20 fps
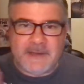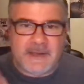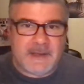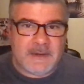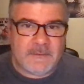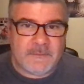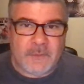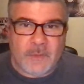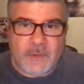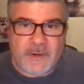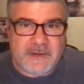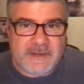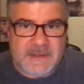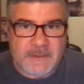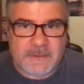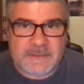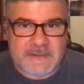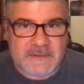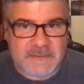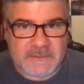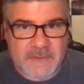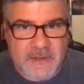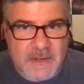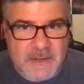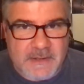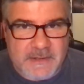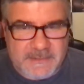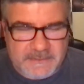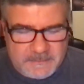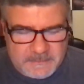I have no idea what the
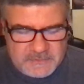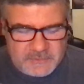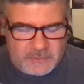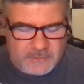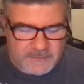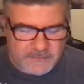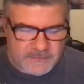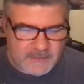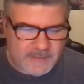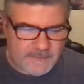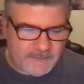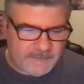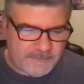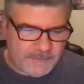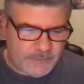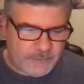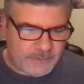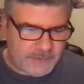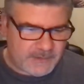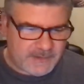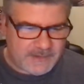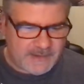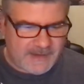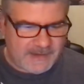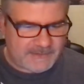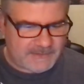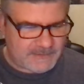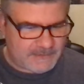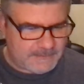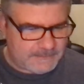song is. I'm sure if you have a phone, you can
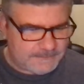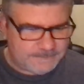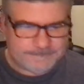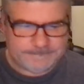ask it.